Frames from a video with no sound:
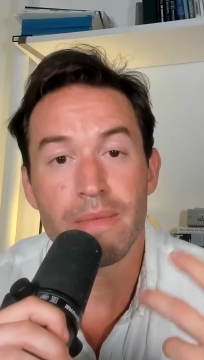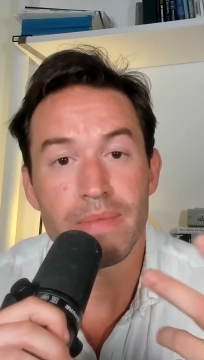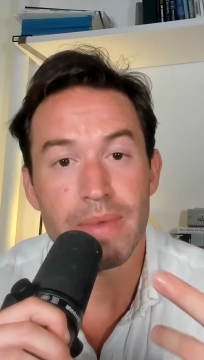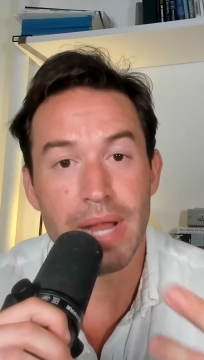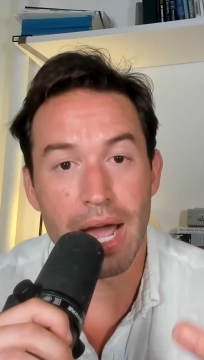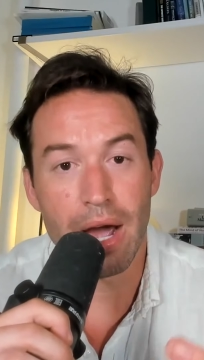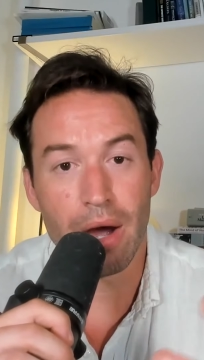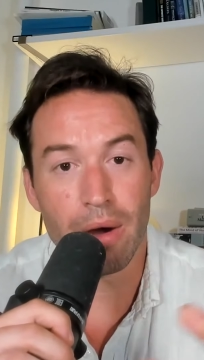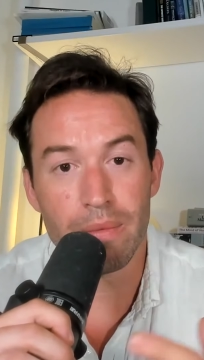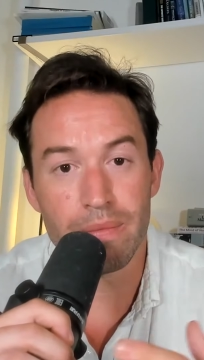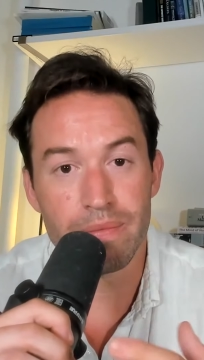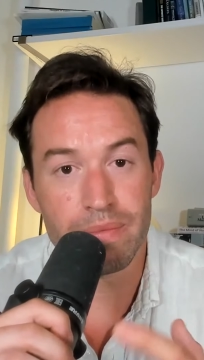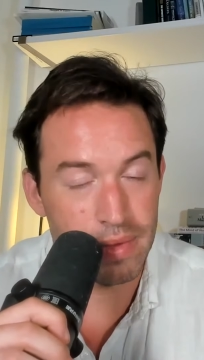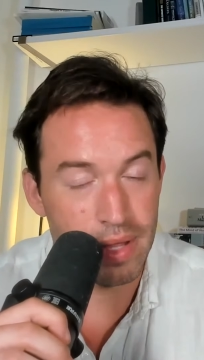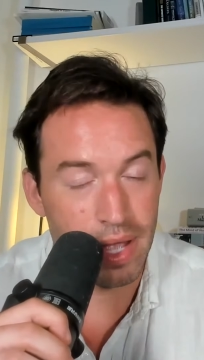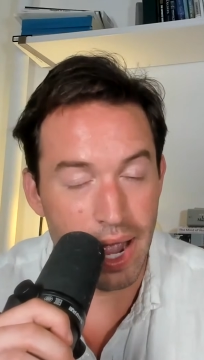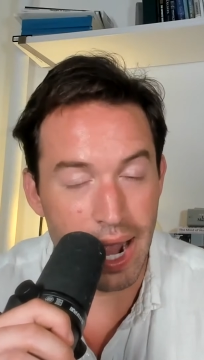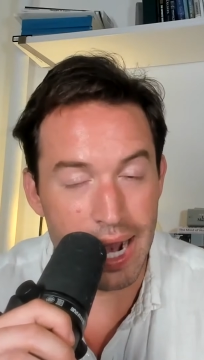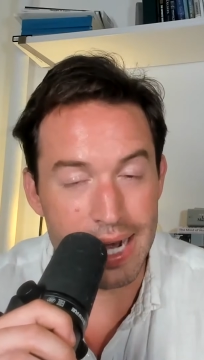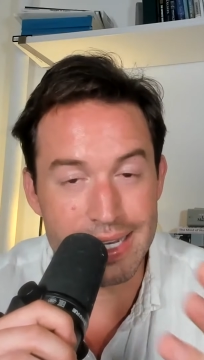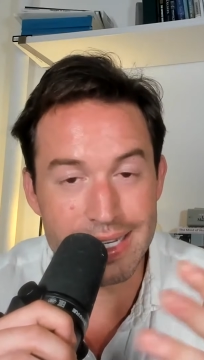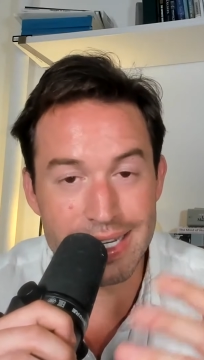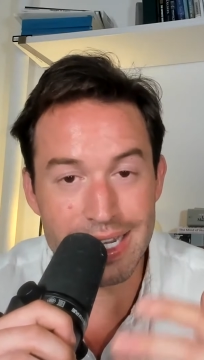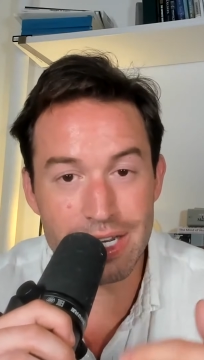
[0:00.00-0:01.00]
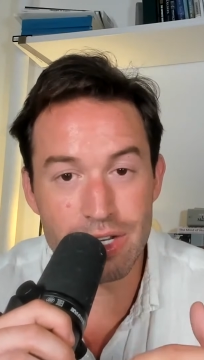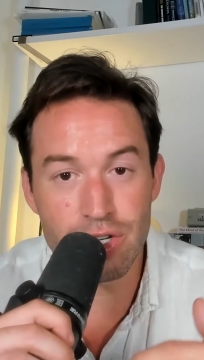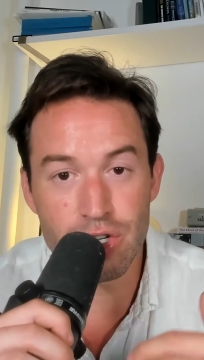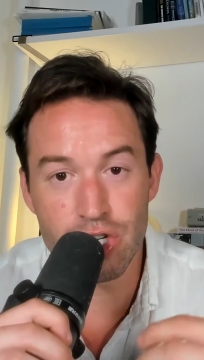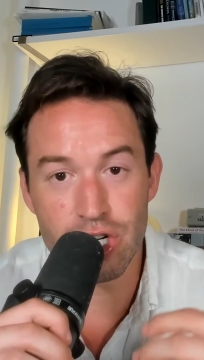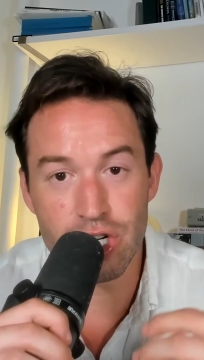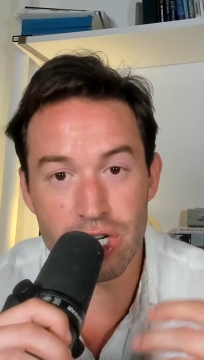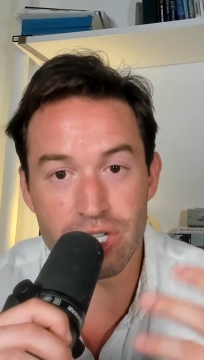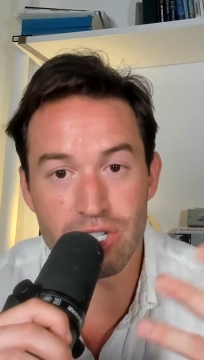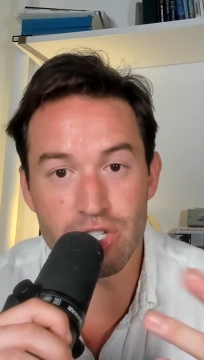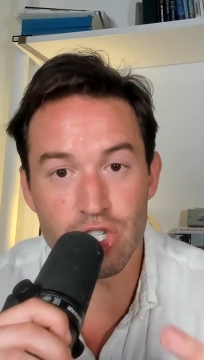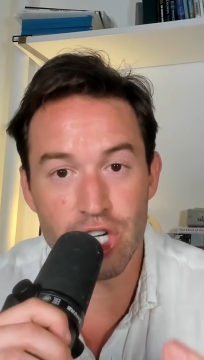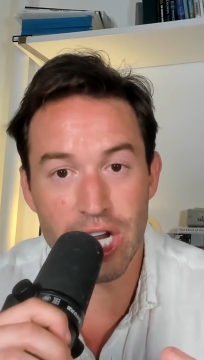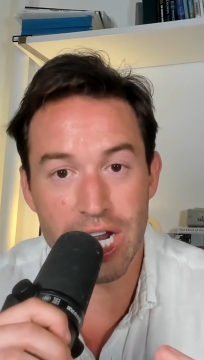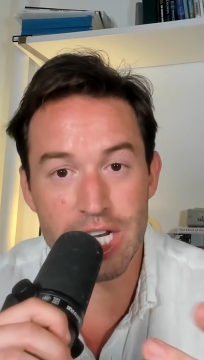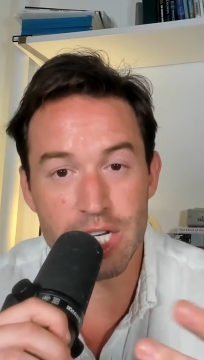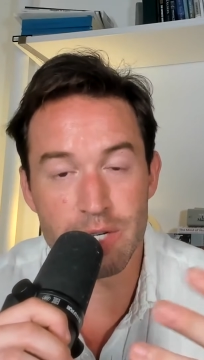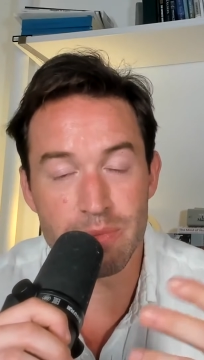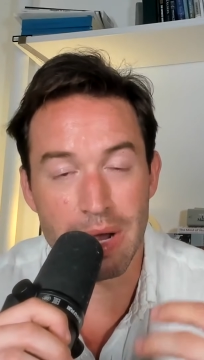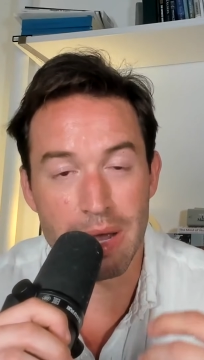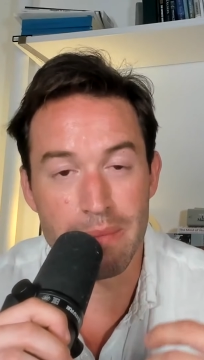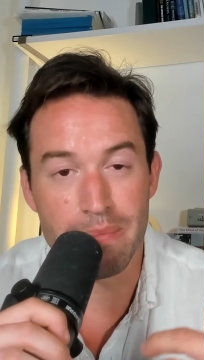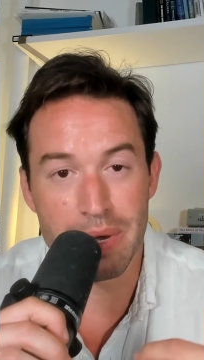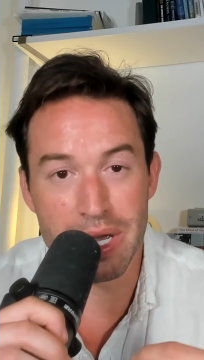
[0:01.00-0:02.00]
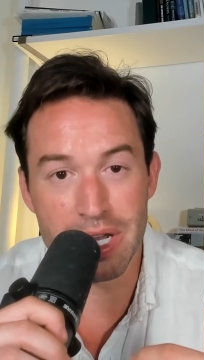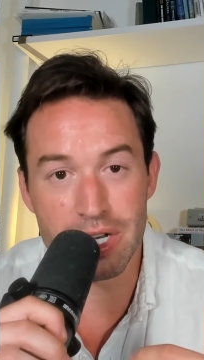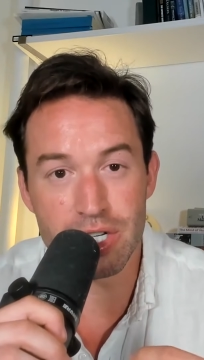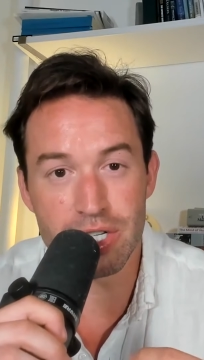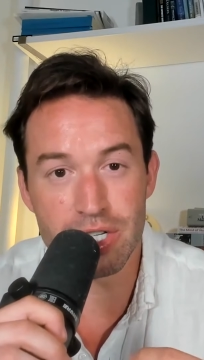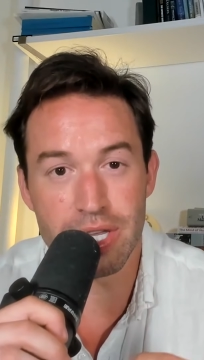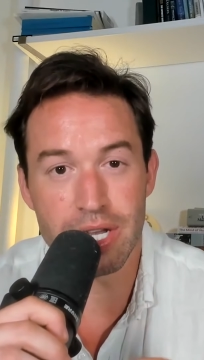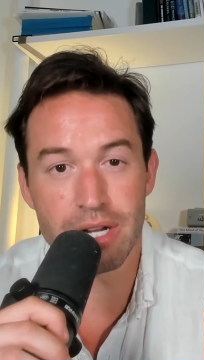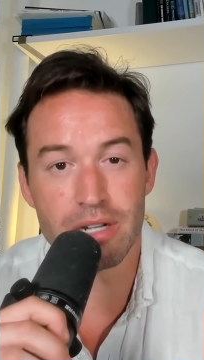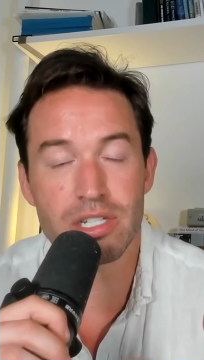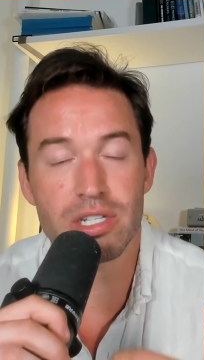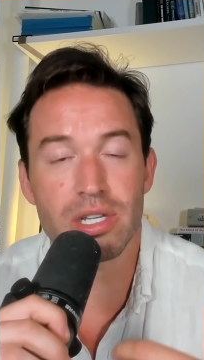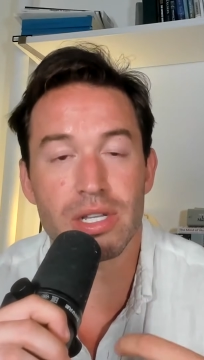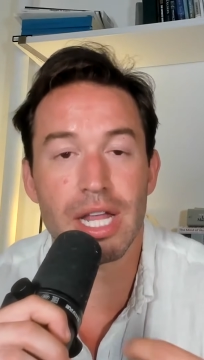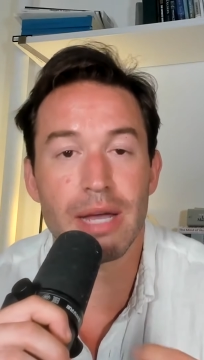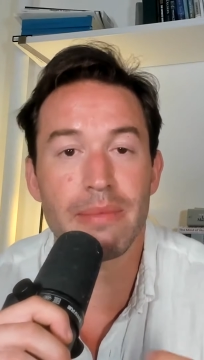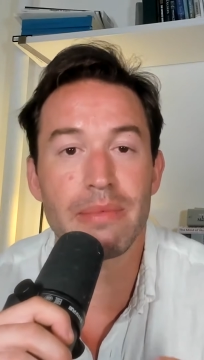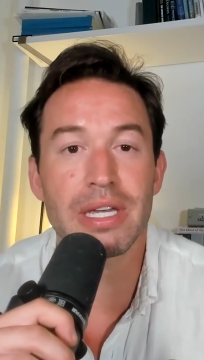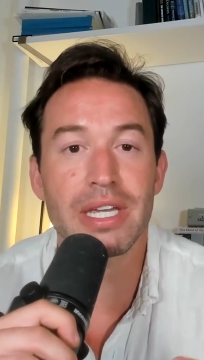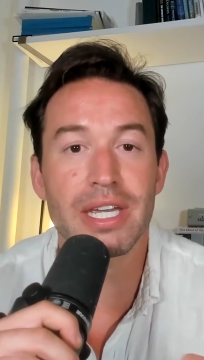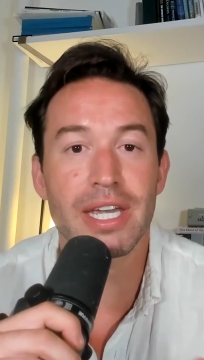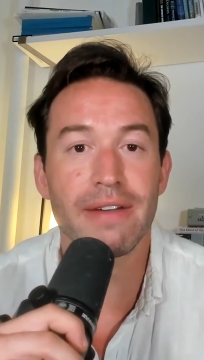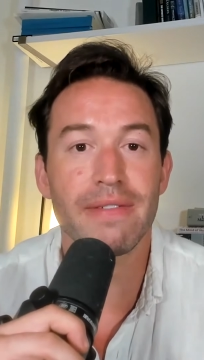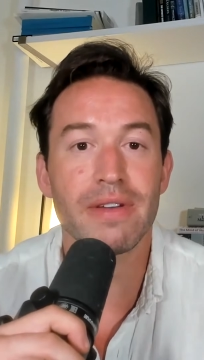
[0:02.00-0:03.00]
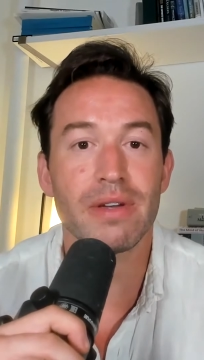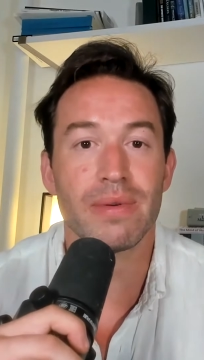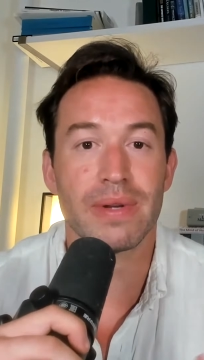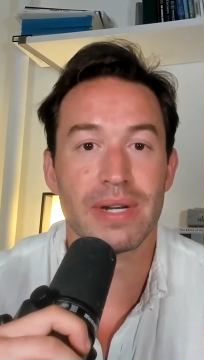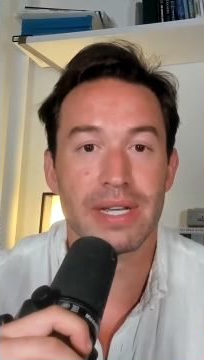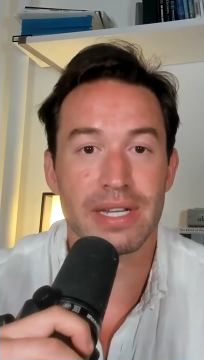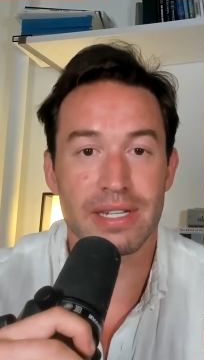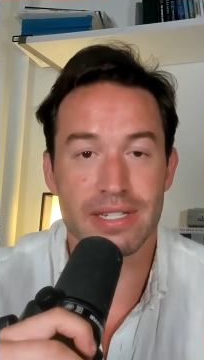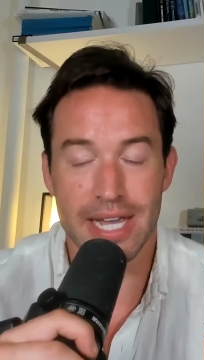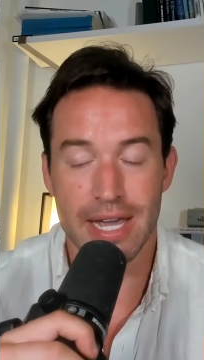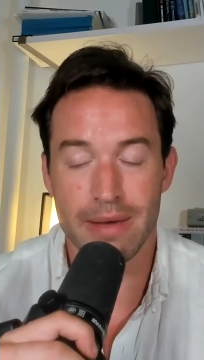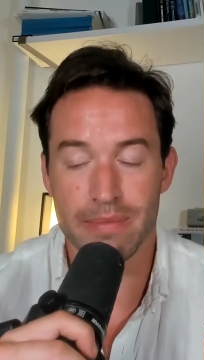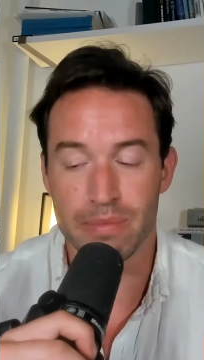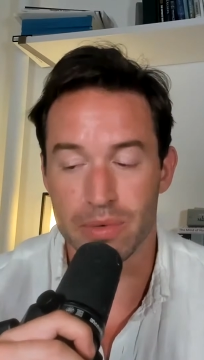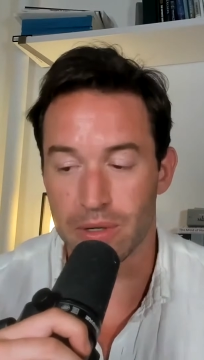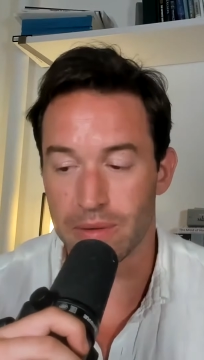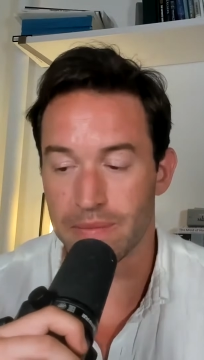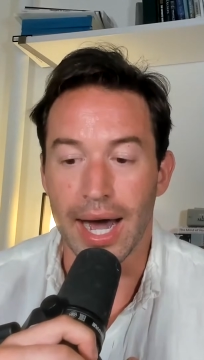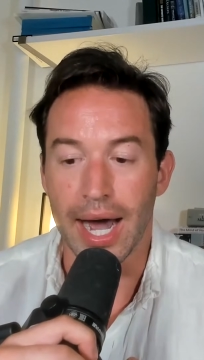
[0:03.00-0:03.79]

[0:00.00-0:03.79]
Now, I did just change my pitch there, so let me give you an example.